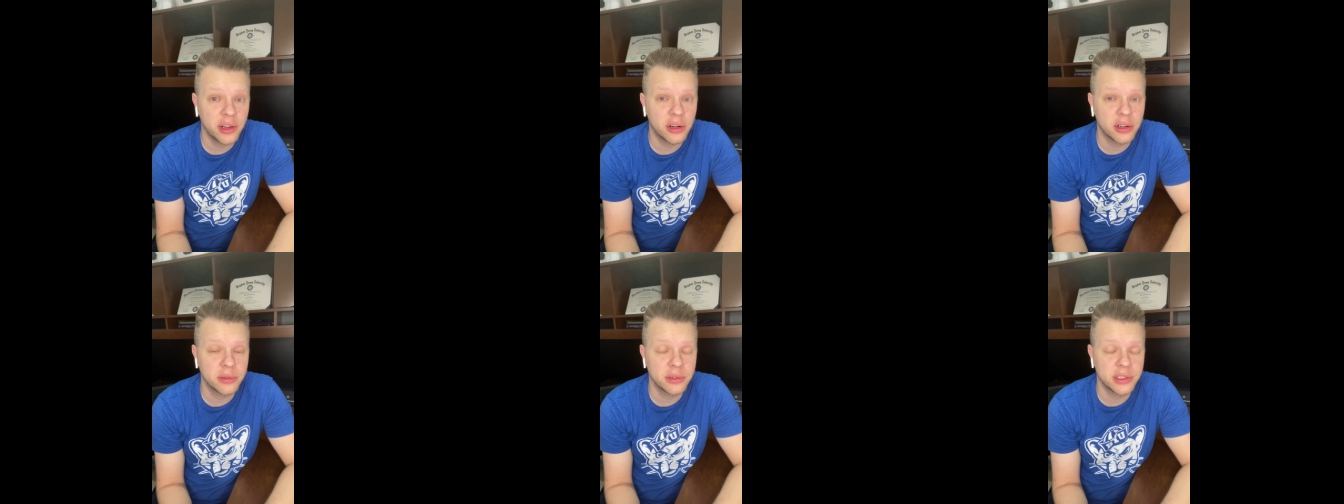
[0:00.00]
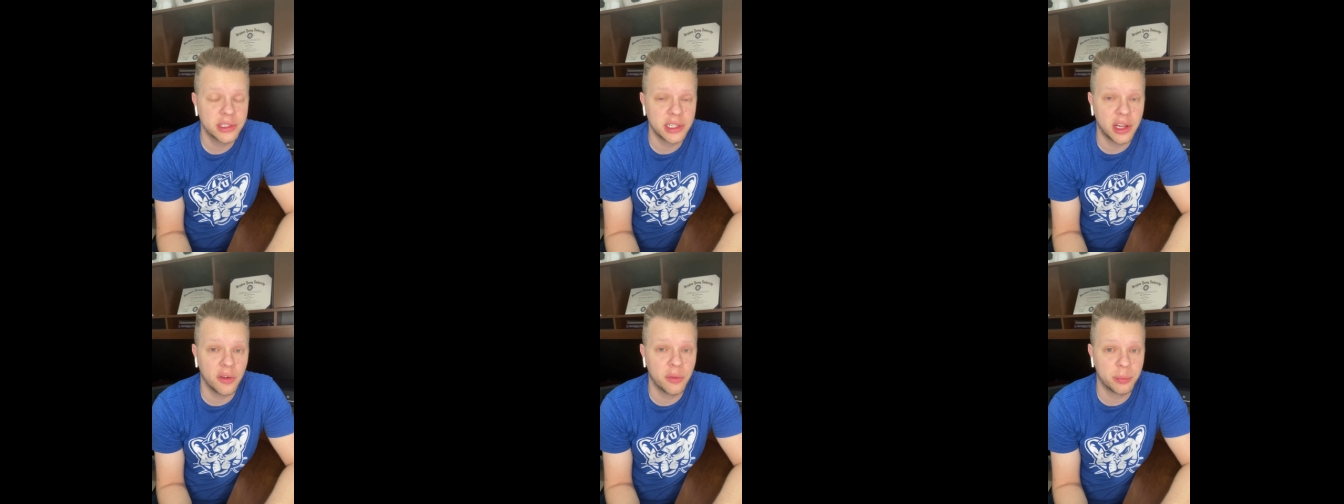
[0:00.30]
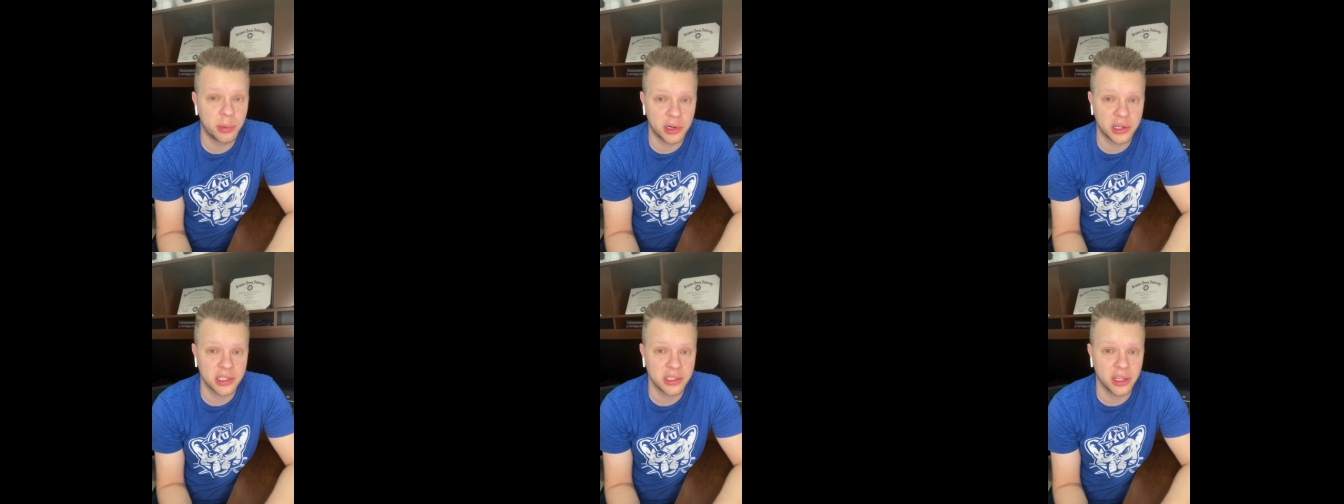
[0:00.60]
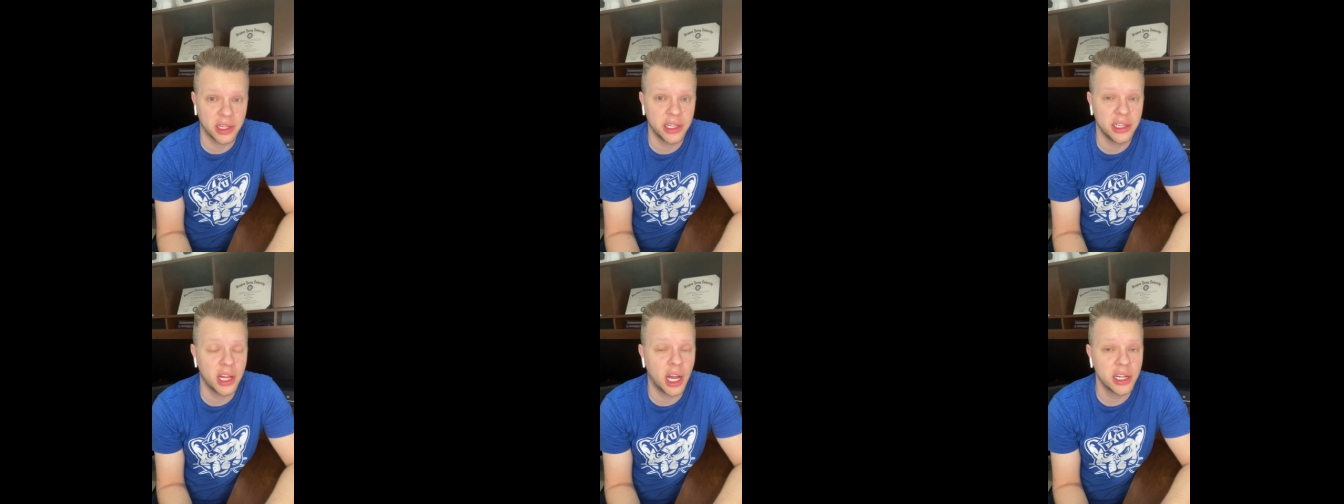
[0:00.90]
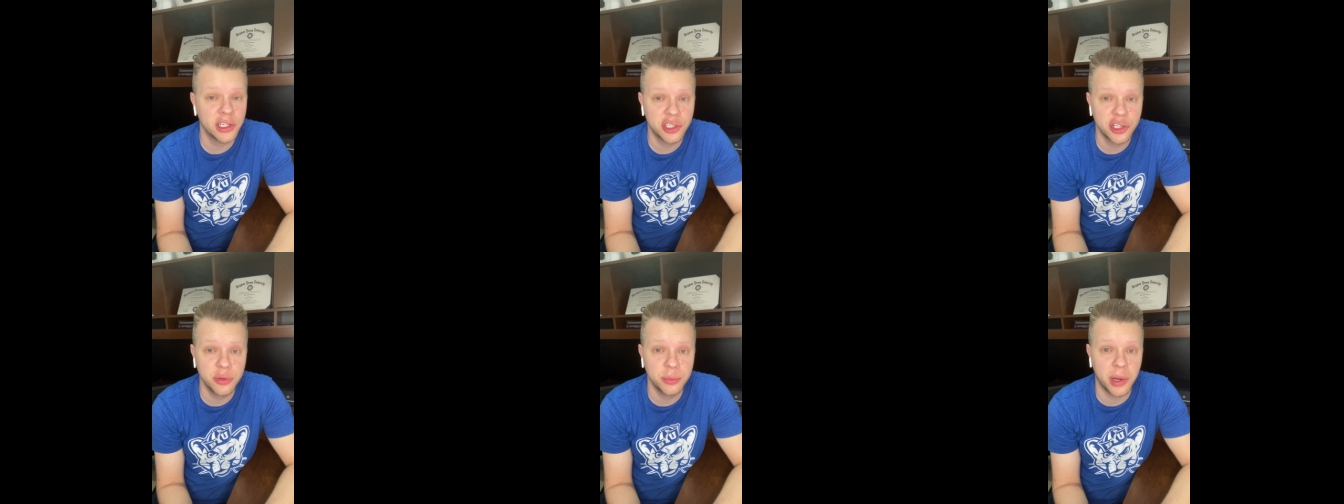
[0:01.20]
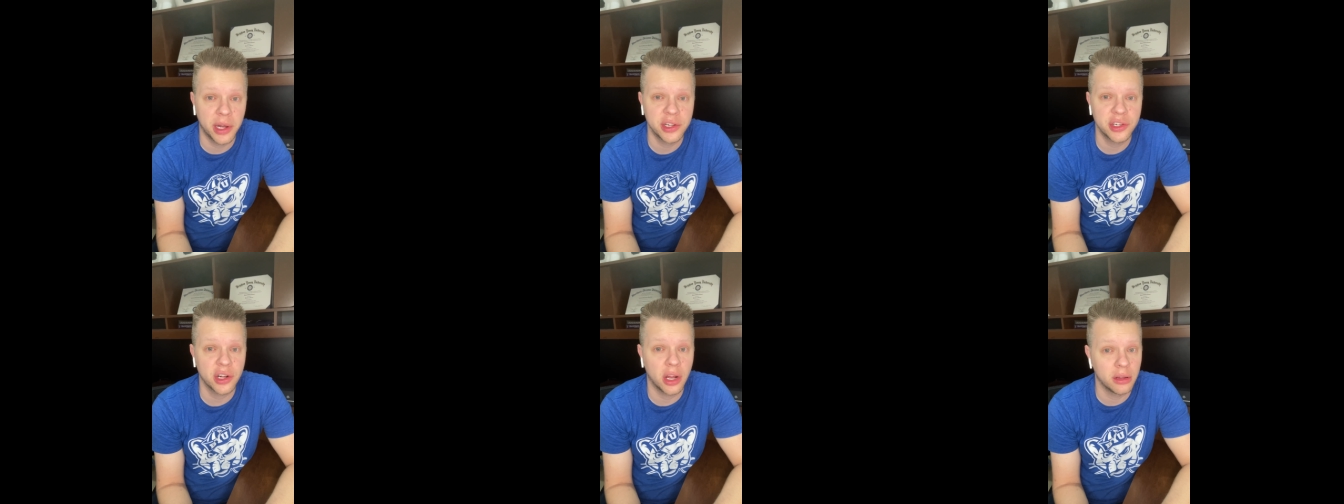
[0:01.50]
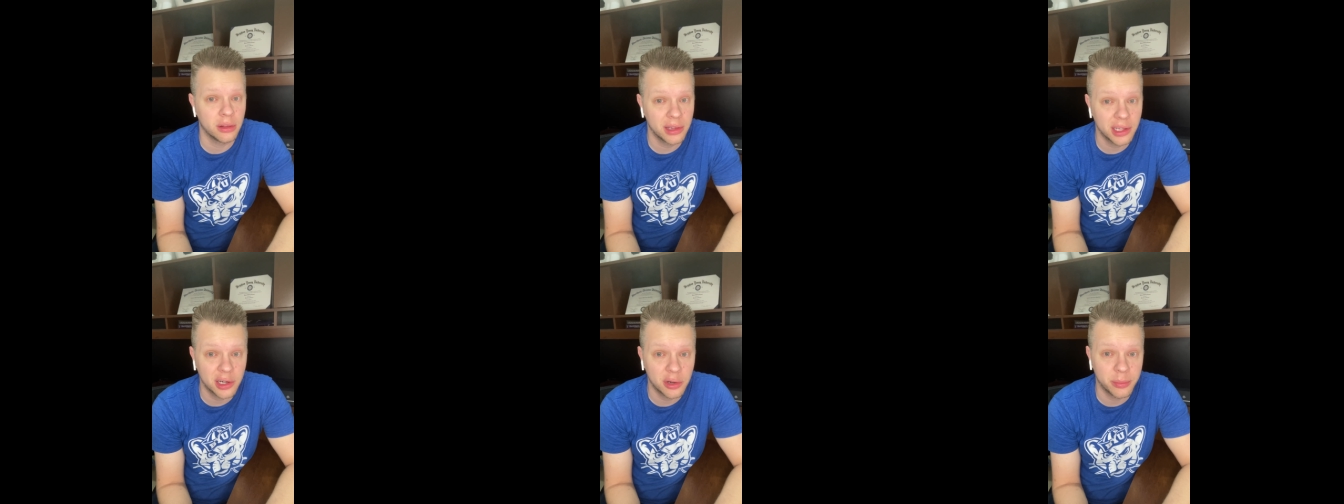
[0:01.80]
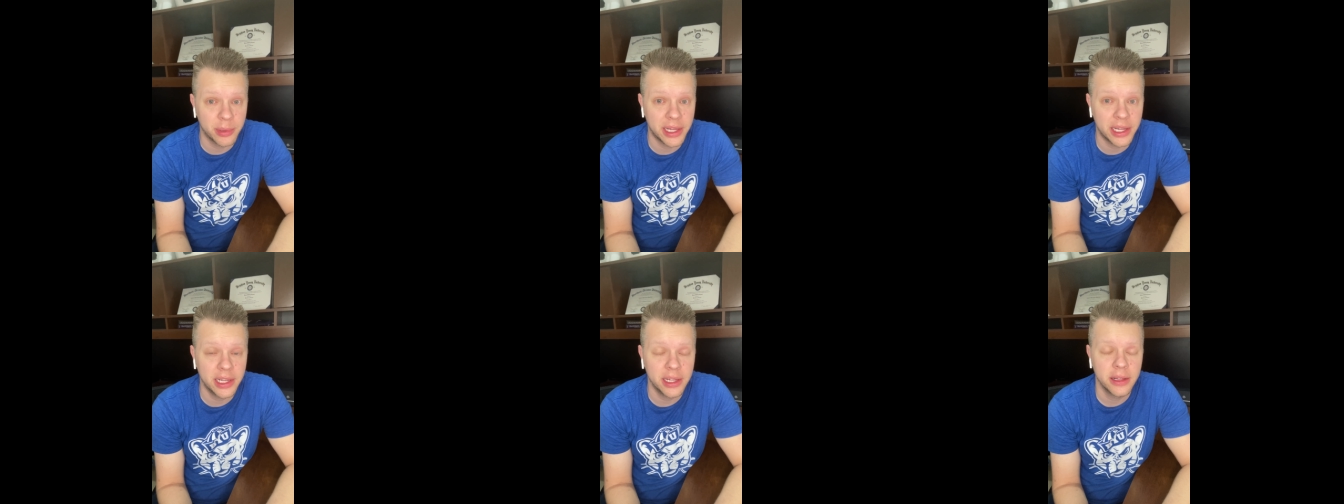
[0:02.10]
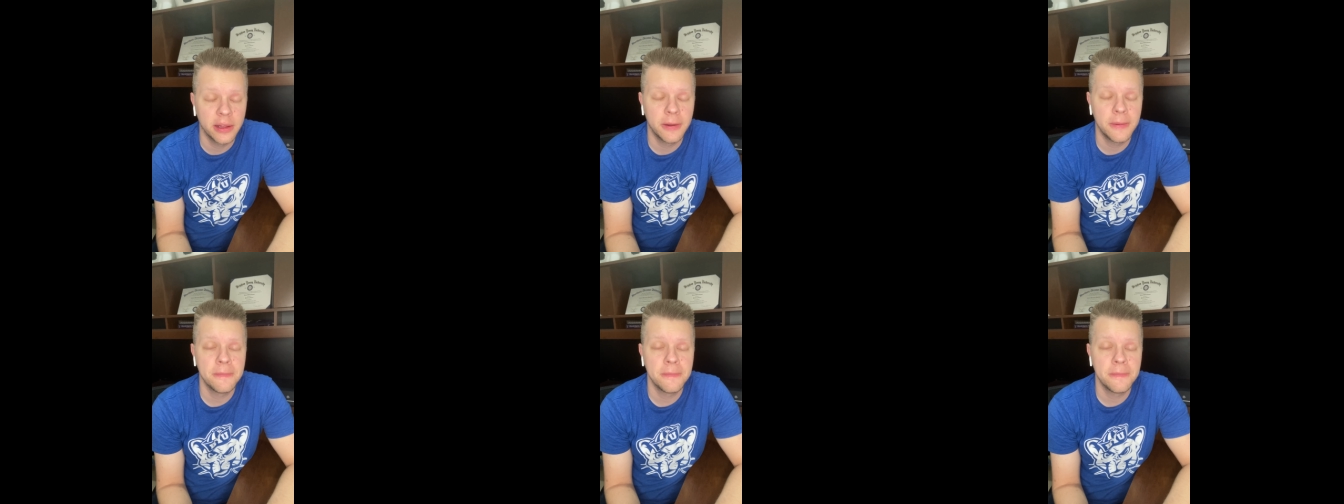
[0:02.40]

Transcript: yourself personally, not too much, a little bit,